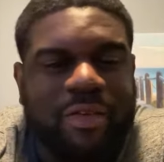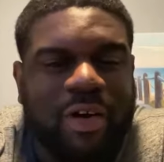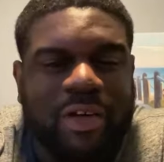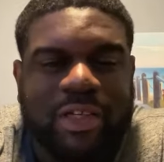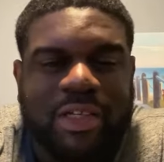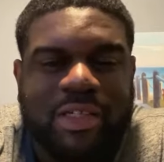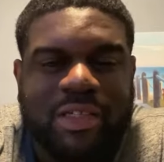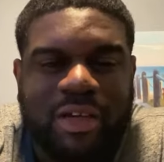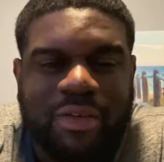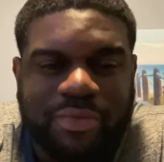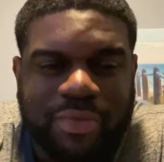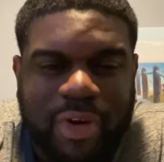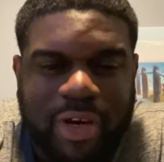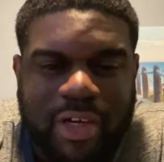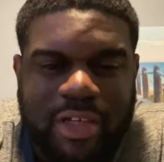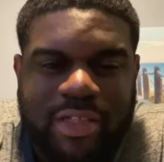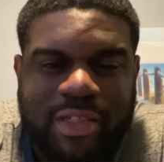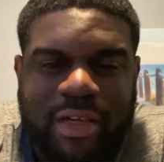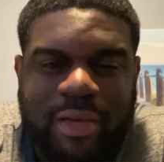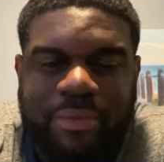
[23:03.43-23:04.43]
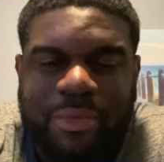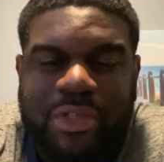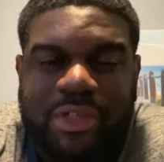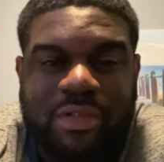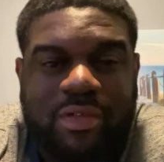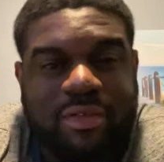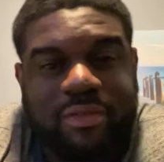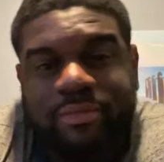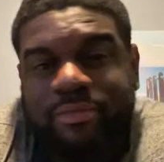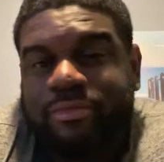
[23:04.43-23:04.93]
all this stuff runs, I'm
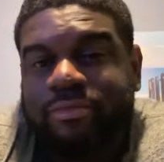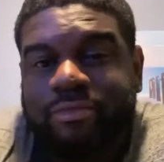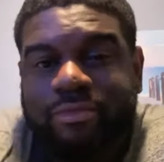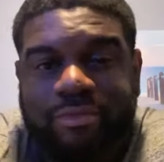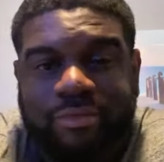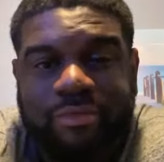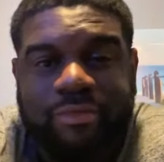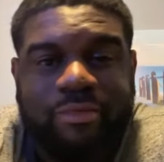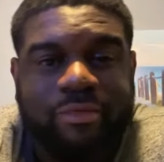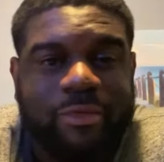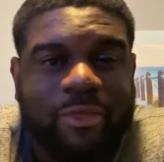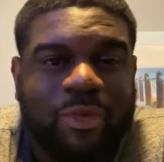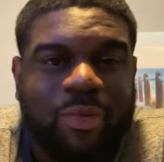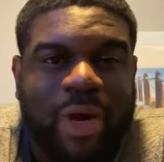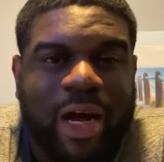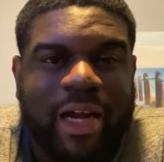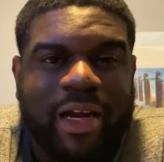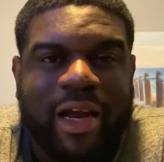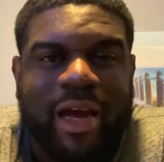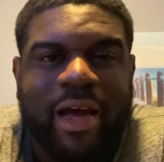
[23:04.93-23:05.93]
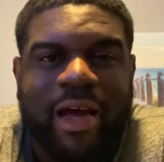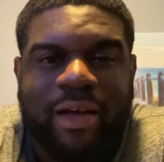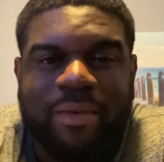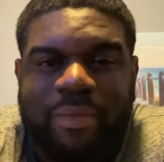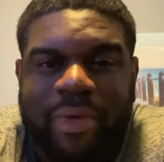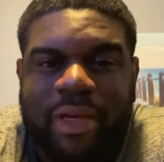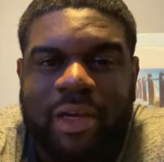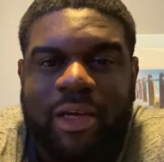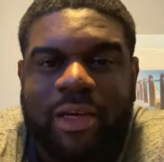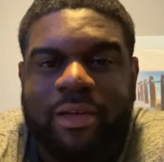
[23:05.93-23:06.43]
just, why not,
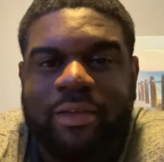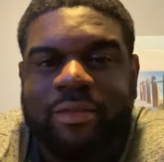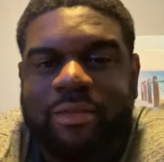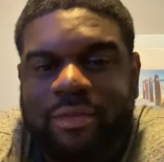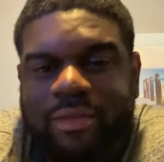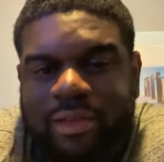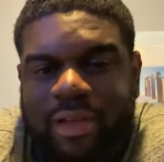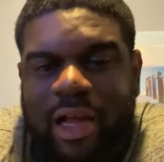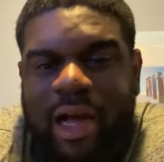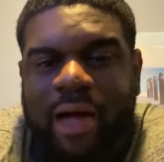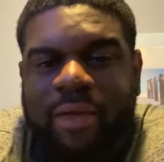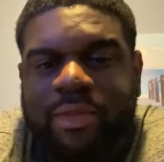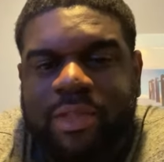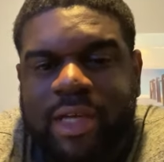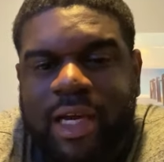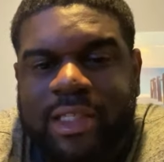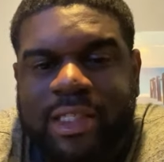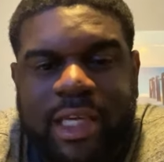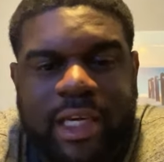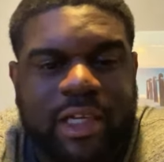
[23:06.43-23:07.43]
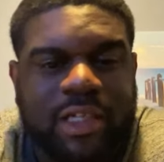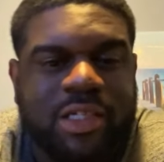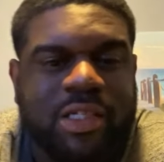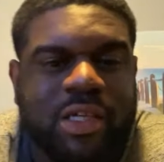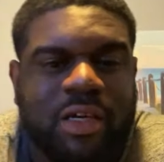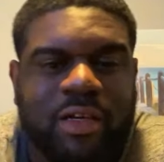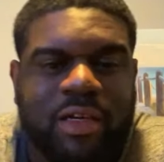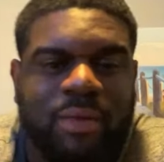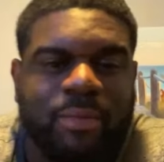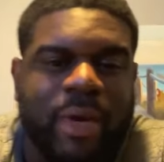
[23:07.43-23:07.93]
man? I'll take a
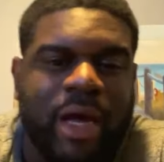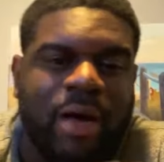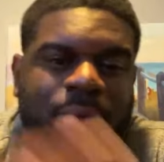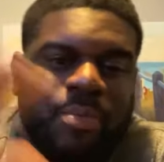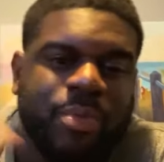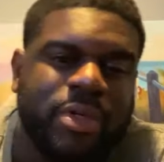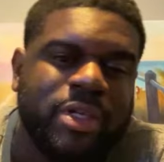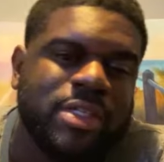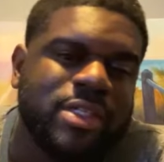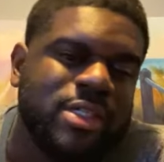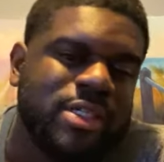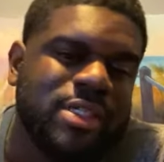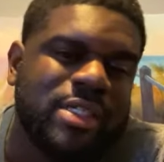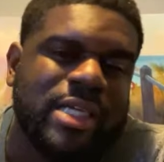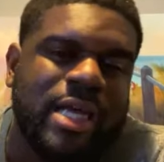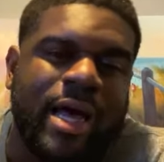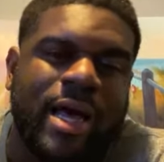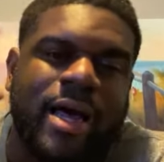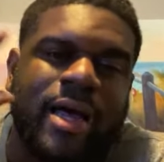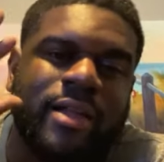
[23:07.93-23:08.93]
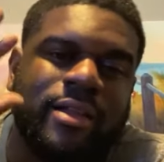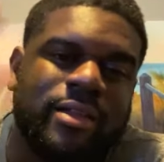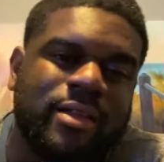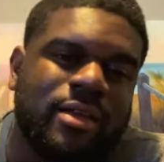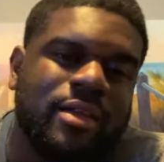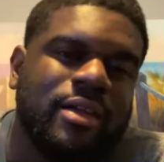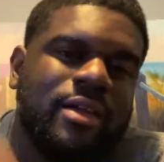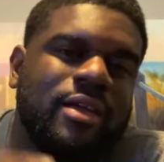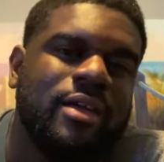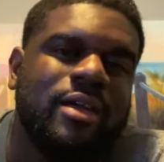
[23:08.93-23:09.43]
certain amount, put it to the side,
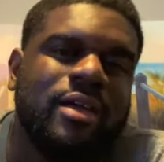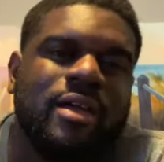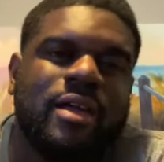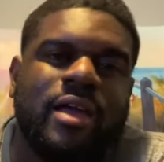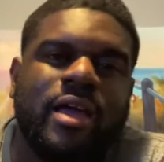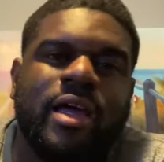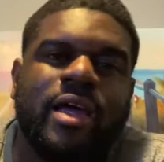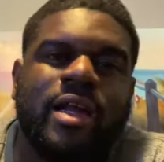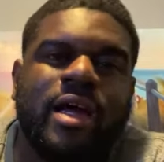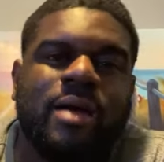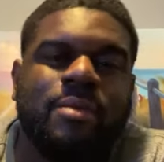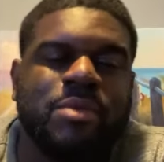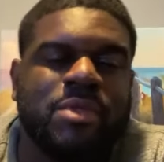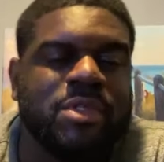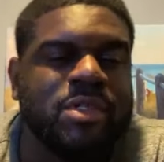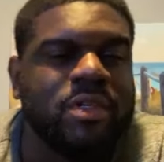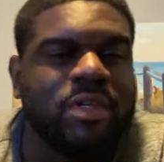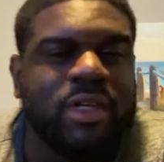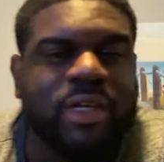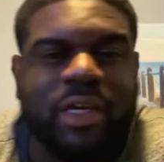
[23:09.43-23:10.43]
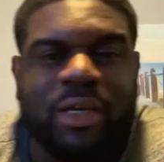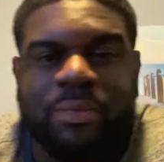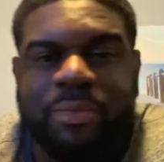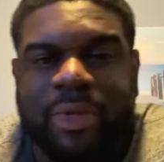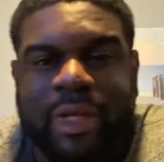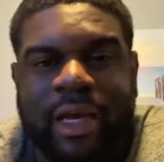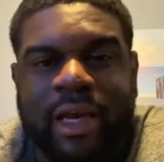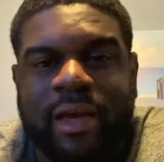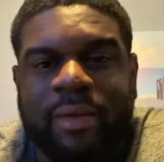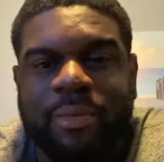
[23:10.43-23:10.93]
and I'm just gonna keep
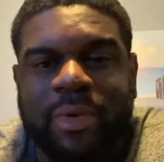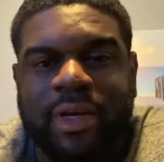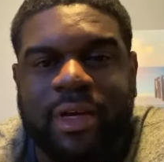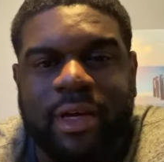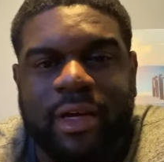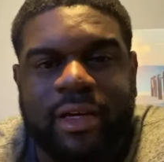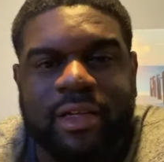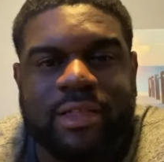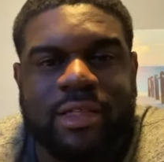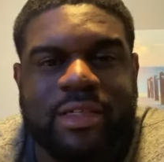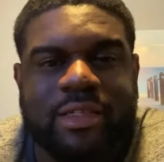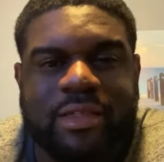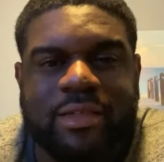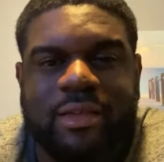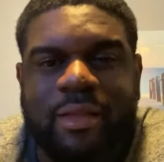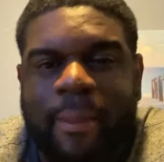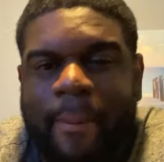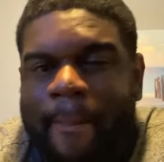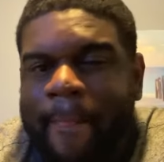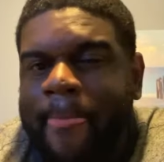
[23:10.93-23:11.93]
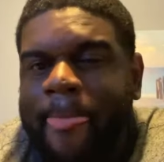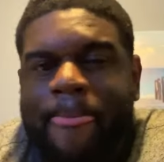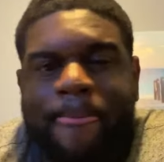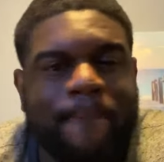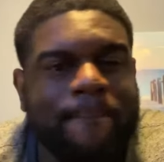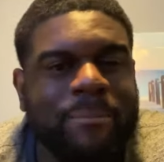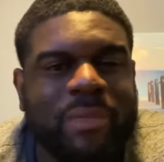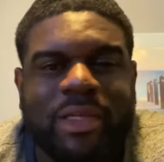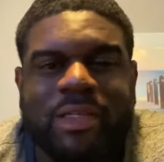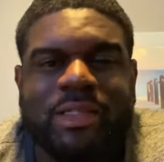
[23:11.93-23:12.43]
playing because
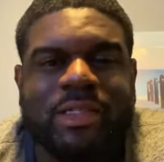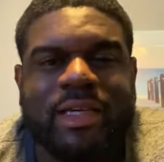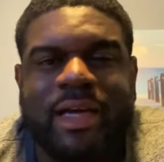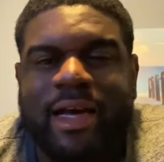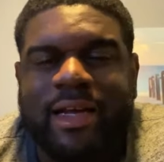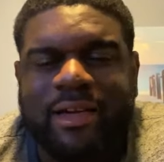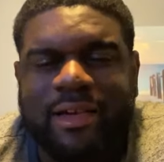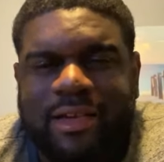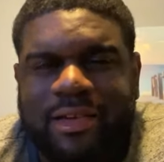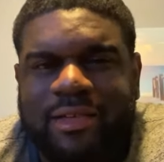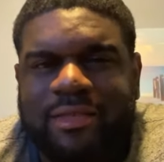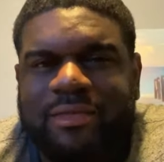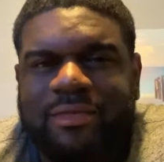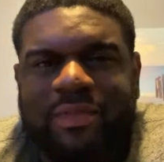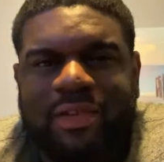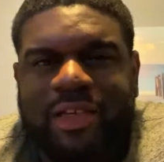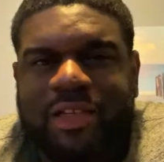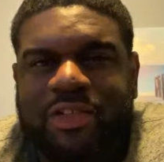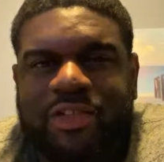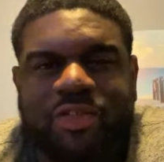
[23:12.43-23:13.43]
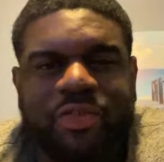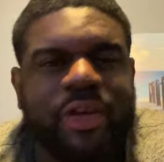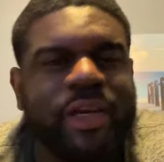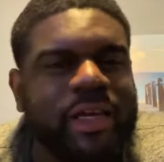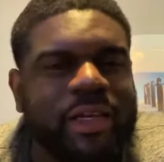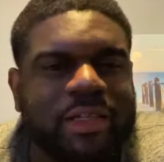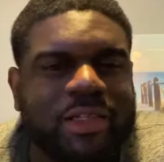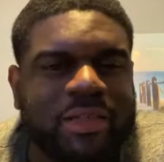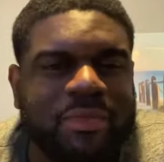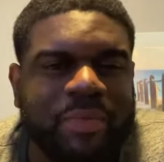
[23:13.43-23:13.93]
it's kind of
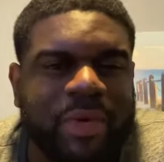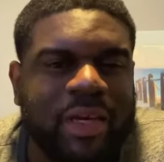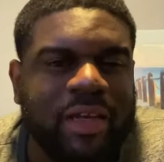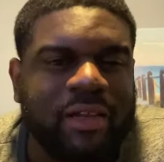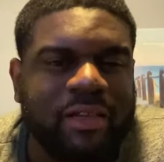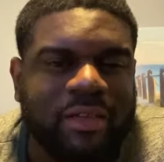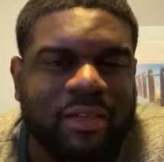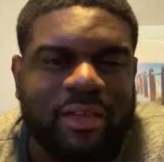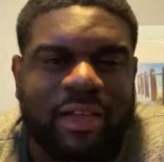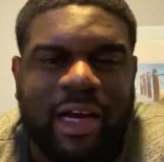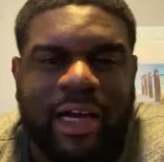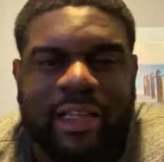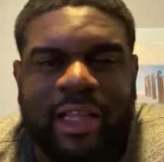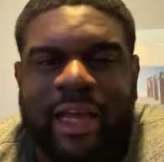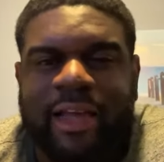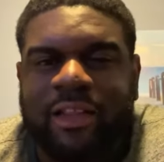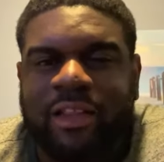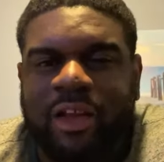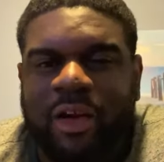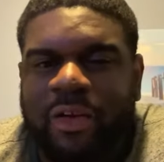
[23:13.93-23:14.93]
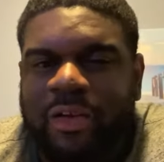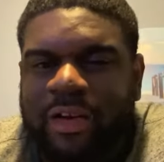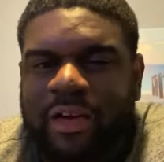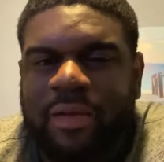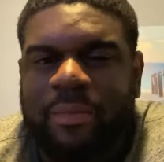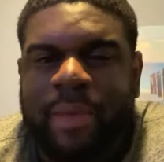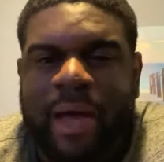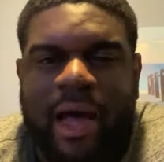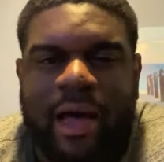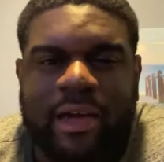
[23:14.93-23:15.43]
intriguing to me. I like learning
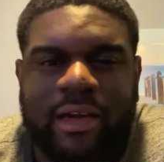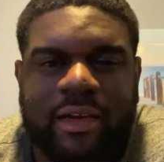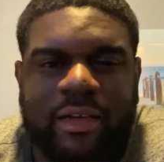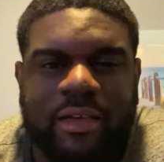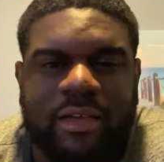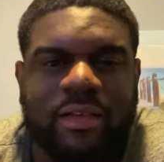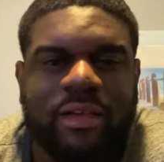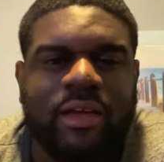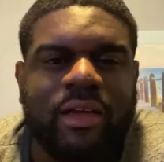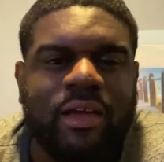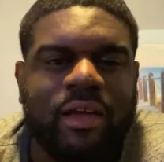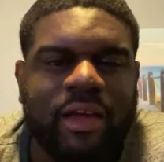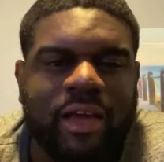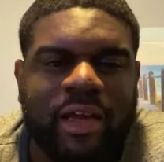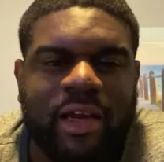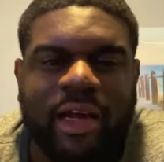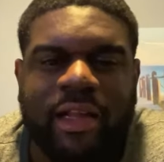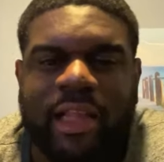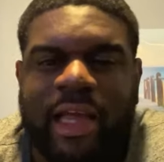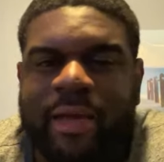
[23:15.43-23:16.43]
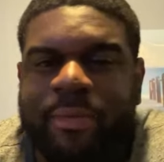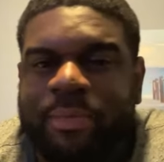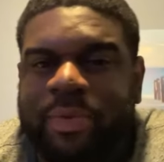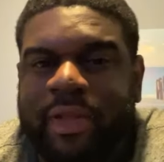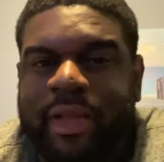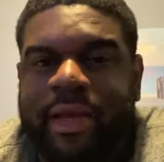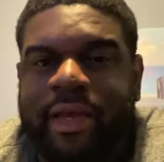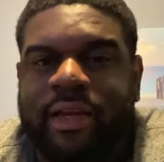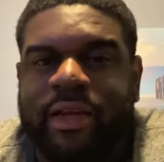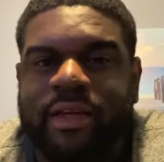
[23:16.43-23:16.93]
about it and I like
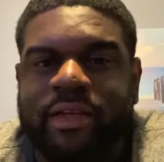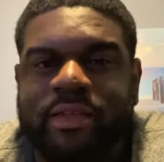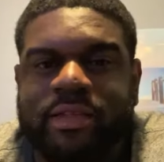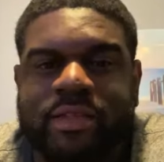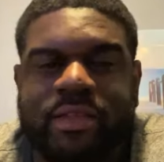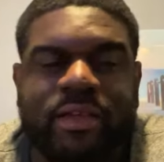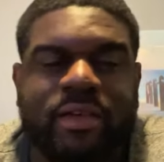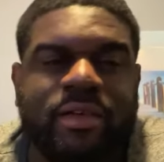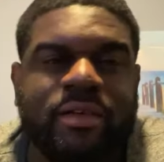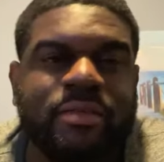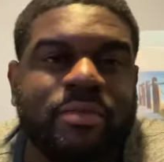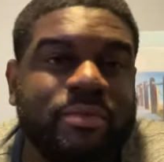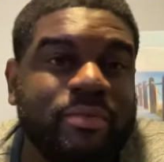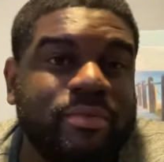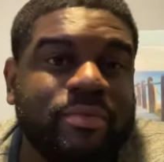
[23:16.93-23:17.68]
playing it. So